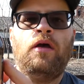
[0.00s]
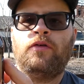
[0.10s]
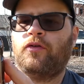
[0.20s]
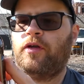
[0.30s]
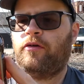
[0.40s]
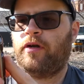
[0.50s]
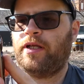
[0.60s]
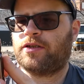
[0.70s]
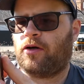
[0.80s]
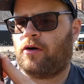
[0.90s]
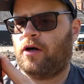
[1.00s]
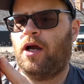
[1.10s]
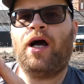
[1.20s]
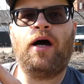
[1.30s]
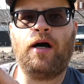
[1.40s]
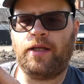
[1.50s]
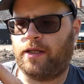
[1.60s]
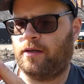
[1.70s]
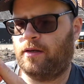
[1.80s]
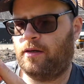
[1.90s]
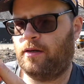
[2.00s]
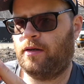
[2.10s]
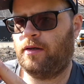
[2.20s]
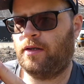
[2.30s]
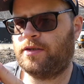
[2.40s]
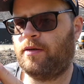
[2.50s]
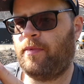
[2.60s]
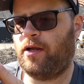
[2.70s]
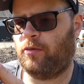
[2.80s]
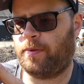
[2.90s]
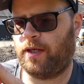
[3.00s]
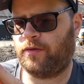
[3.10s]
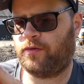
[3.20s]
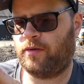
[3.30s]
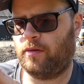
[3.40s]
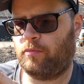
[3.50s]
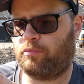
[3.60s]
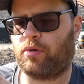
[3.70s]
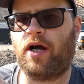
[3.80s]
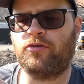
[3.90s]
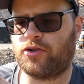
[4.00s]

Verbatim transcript: So the ingredients are honey, tomato paste, brown